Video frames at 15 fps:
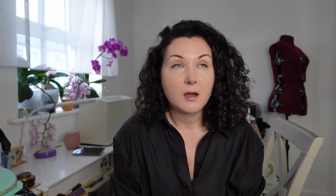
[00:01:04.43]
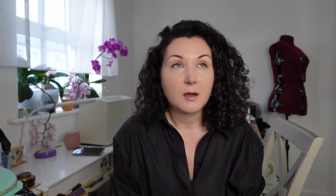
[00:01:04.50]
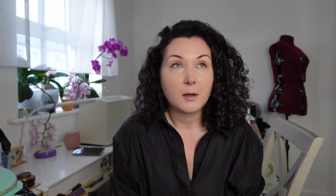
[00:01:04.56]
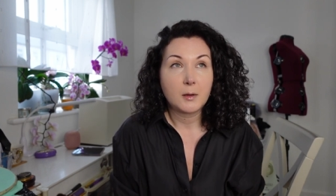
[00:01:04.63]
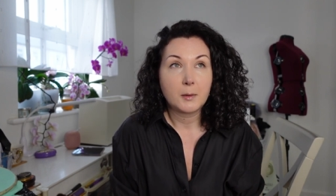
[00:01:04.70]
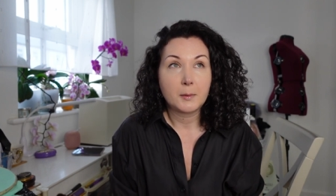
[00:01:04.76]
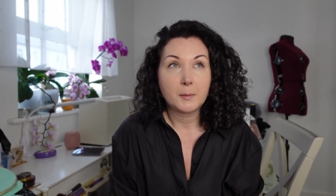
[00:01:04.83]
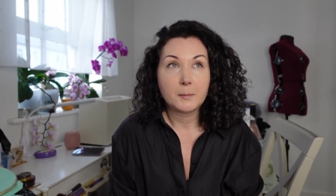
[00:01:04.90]

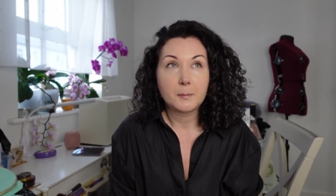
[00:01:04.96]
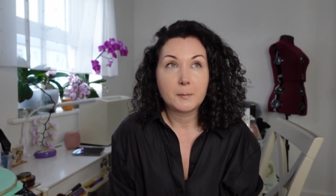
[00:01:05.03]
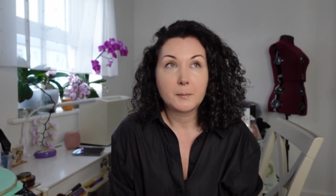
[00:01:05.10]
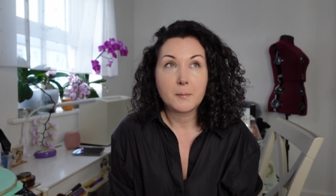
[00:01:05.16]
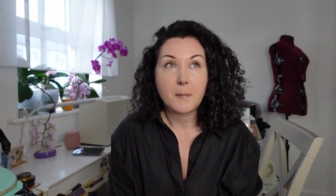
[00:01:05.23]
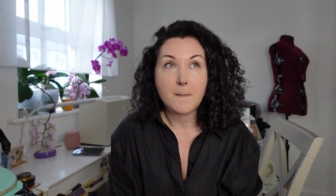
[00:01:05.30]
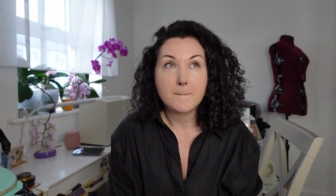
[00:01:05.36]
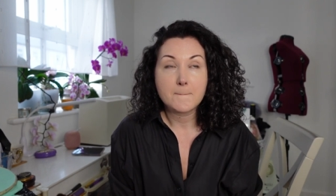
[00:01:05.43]

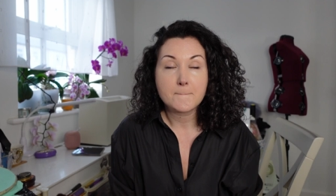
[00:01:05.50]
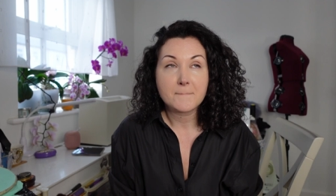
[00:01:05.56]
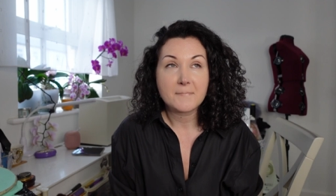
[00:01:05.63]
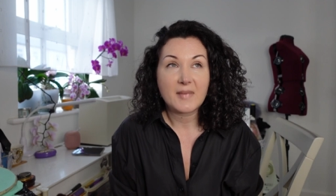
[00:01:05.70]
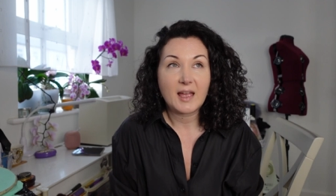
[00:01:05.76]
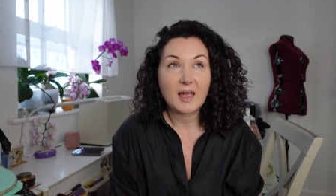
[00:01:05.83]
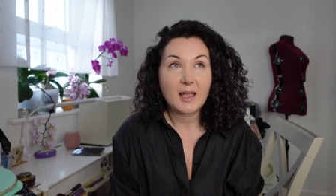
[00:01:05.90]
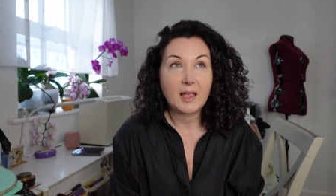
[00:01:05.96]
um,
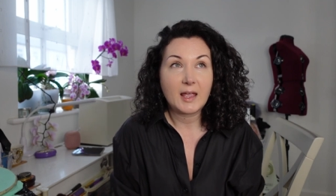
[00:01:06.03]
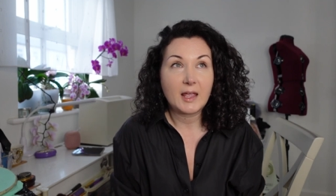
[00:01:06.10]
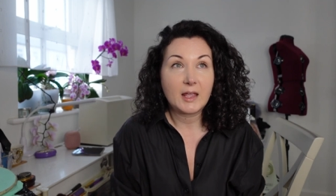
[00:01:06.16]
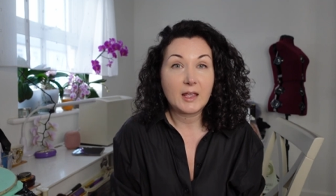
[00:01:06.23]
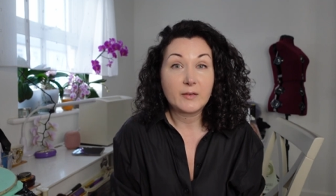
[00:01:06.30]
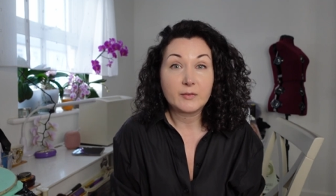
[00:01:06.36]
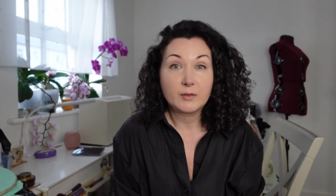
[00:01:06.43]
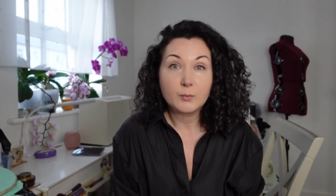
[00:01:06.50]

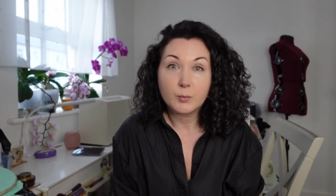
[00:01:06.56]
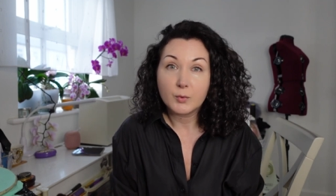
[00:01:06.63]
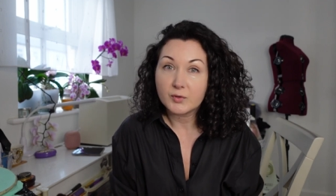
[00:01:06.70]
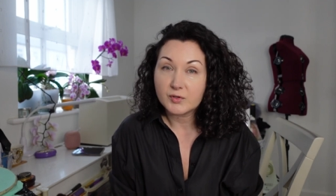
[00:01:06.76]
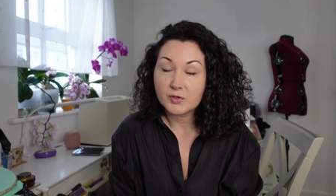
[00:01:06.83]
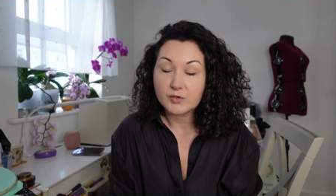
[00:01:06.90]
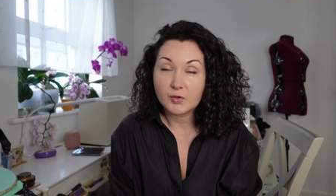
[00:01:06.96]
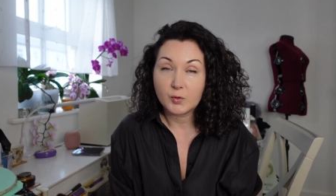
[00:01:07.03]
if you
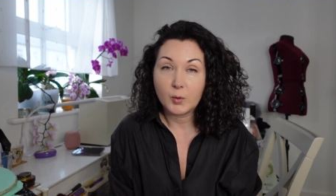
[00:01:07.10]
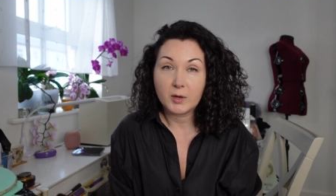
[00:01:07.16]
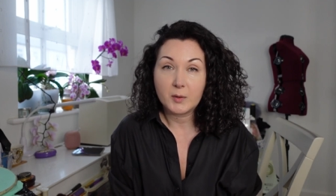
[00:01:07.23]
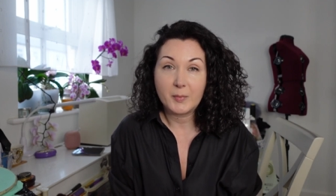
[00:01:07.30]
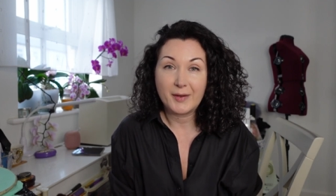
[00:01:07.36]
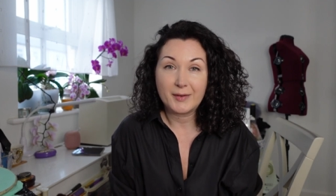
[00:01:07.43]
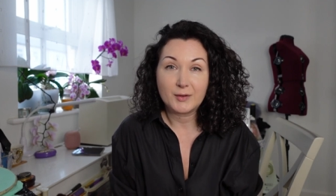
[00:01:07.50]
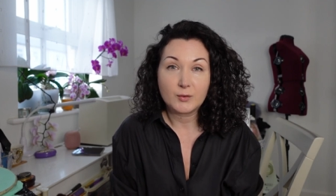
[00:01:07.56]
want to talk
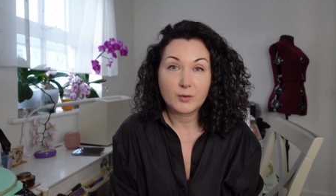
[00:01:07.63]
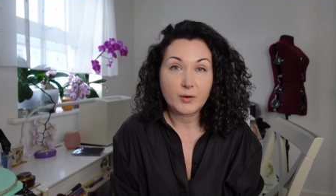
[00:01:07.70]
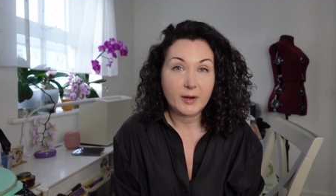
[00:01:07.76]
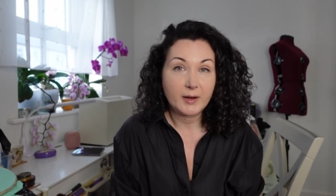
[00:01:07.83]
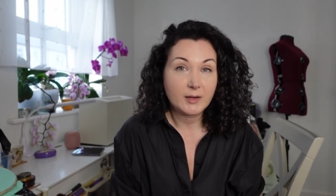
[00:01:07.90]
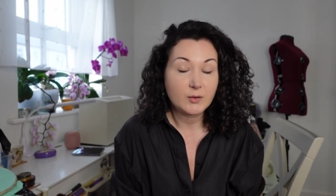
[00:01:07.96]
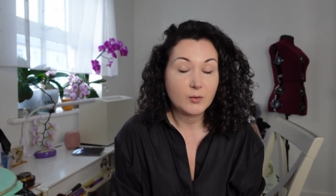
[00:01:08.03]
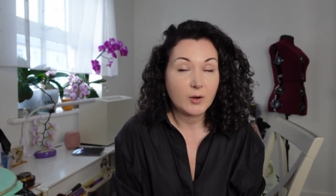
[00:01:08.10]
about
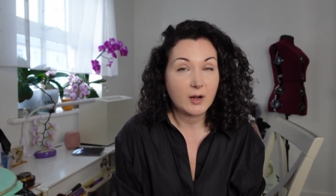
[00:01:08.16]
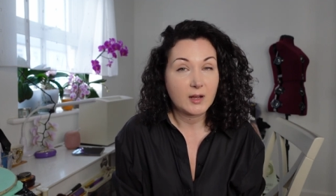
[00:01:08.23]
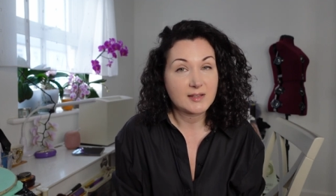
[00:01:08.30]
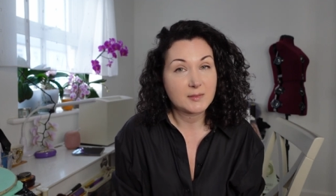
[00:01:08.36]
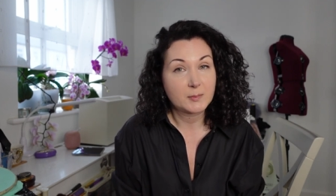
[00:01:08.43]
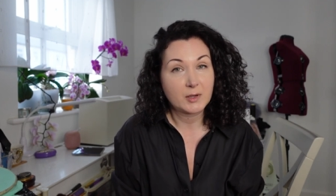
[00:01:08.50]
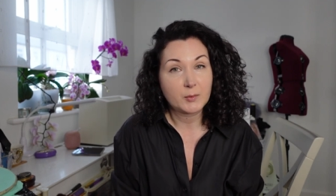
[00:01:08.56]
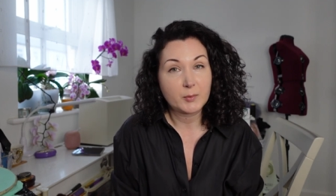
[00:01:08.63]
Ukraine or
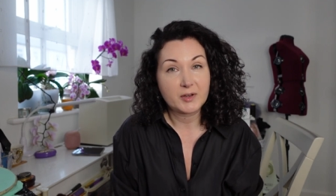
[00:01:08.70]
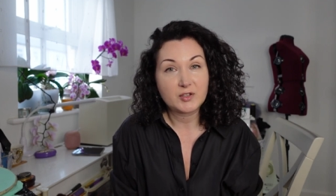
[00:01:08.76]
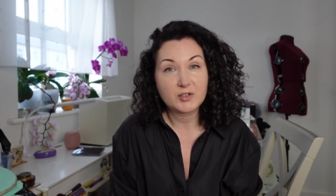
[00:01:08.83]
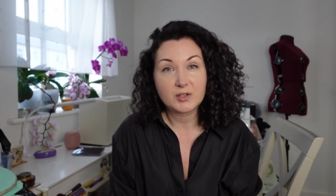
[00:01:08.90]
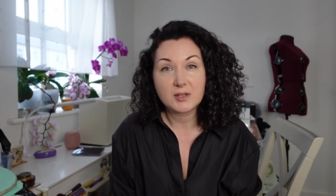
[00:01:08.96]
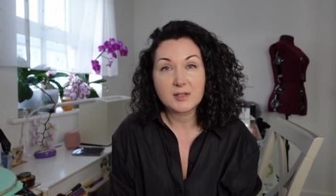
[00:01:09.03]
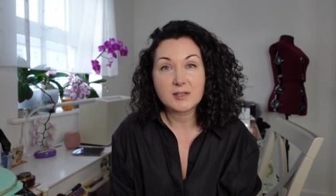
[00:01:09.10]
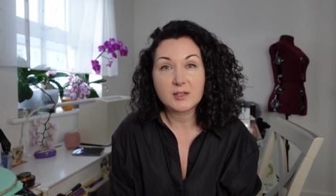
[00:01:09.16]
ask me
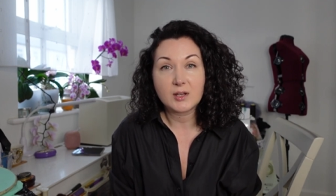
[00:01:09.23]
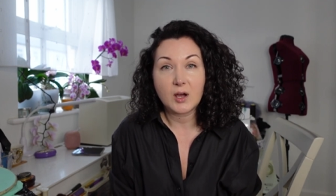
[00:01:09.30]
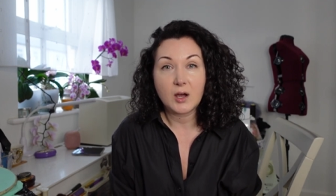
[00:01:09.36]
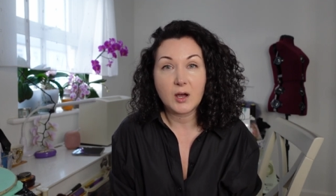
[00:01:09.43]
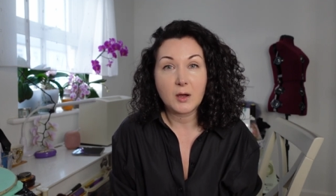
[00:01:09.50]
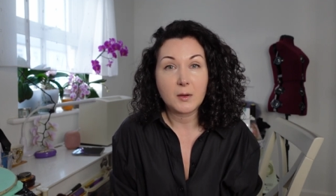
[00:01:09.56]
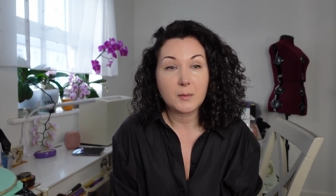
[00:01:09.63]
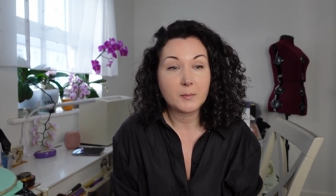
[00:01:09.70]
questions
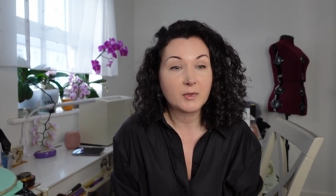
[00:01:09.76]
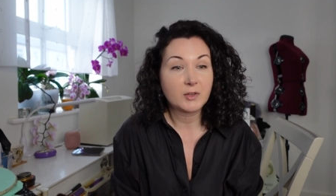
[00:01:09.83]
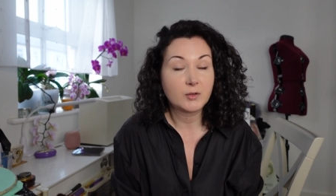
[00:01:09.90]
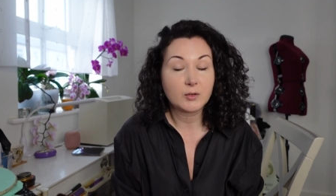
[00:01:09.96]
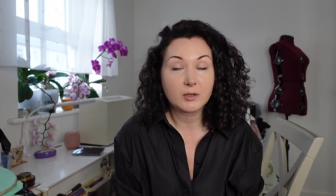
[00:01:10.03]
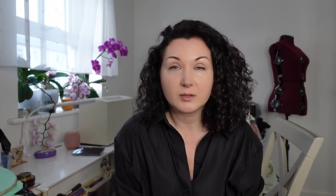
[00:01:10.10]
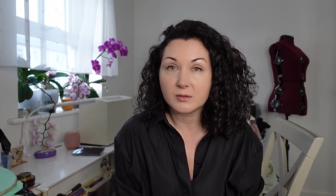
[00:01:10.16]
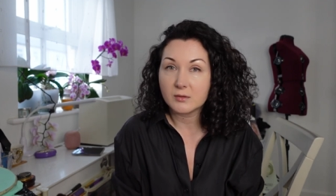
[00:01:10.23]
um,
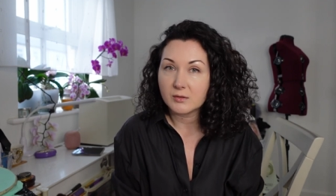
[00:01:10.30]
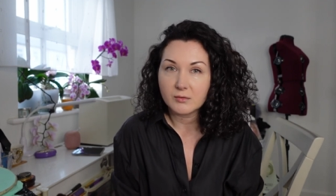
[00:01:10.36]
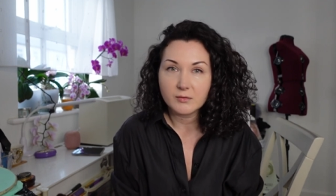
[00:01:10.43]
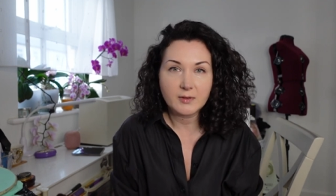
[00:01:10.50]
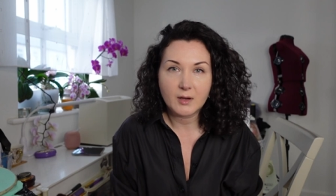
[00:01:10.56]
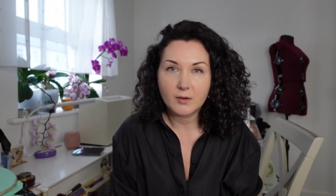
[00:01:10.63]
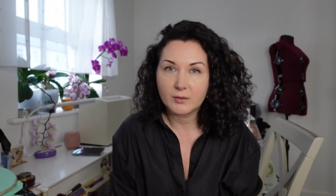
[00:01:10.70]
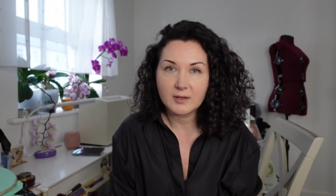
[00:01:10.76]
you can
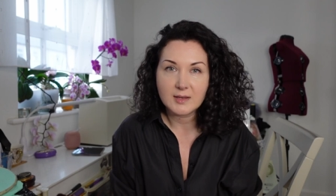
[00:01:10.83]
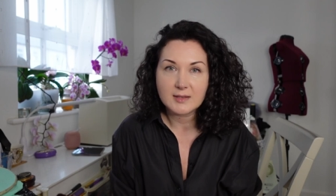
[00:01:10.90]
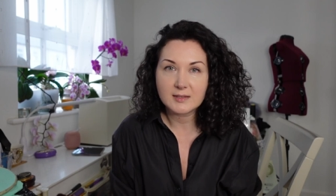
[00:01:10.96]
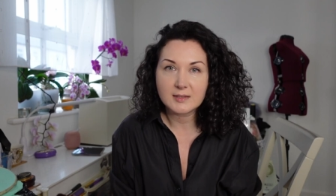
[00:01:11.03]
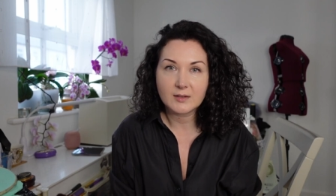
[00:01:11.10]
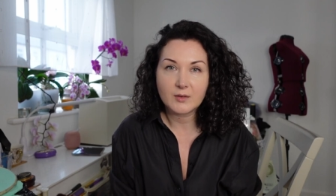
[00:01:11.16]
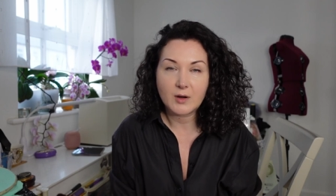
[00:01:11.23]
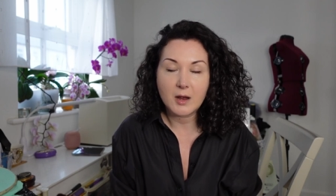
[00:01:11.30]
do that on
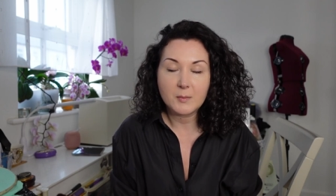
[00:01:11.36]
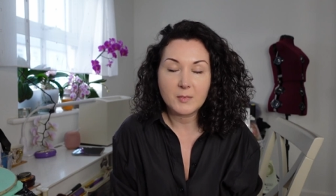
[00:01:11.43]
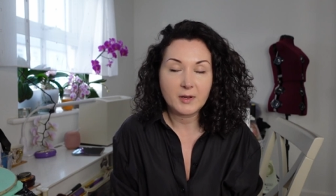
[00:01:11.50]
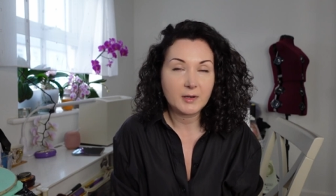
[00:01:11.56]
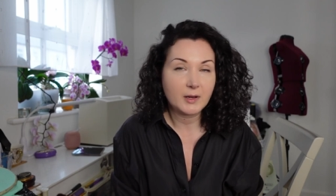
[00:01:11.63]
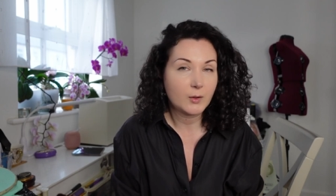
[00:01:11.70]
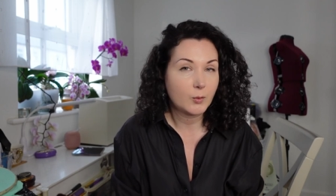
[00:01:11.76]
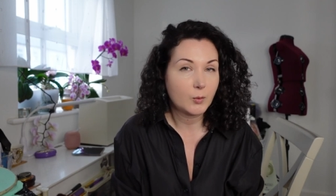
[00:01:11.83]
Instagram
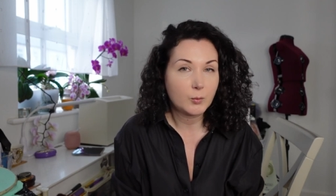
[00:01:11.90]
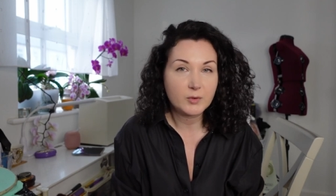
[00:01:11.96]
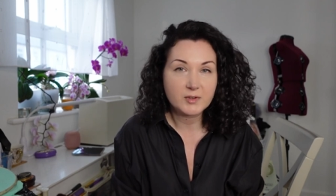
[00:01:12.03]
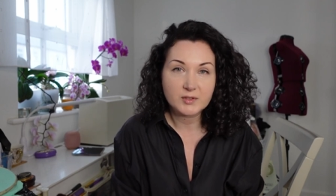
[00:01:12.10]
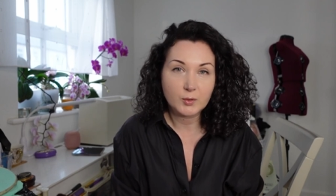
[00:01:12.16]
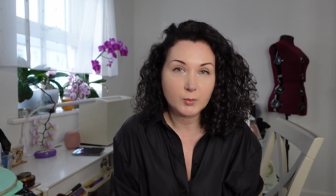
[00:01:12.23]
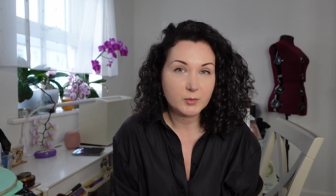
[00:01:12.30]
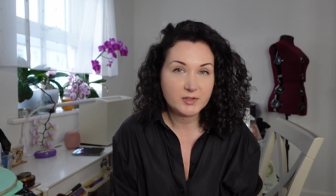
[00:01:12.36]
and I
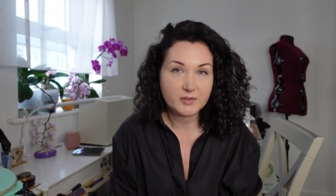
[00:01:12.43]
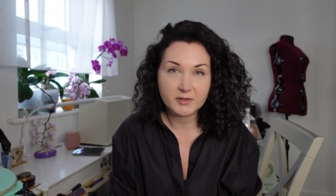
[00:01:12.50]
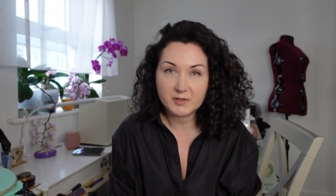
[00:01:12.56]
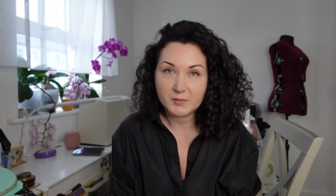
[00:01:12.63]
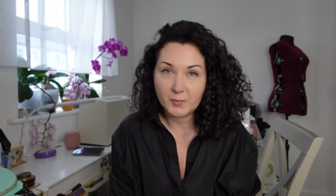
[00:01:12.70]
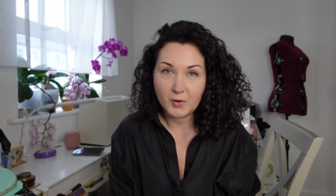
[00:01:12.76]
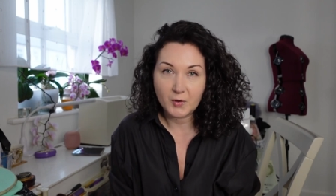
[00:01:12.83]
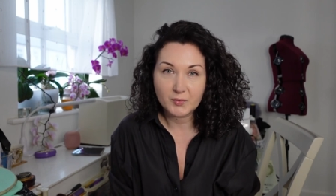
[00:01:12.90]
always always
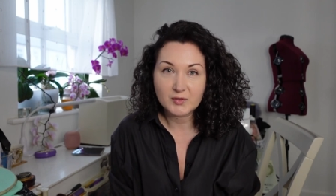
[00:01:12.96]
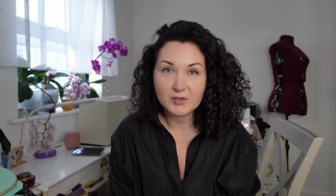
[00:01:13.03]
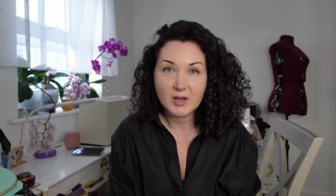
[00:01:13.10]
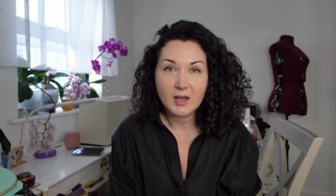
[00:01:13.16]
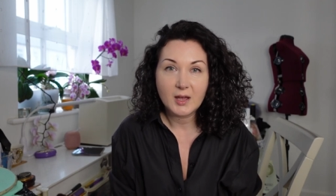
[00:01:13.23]
respond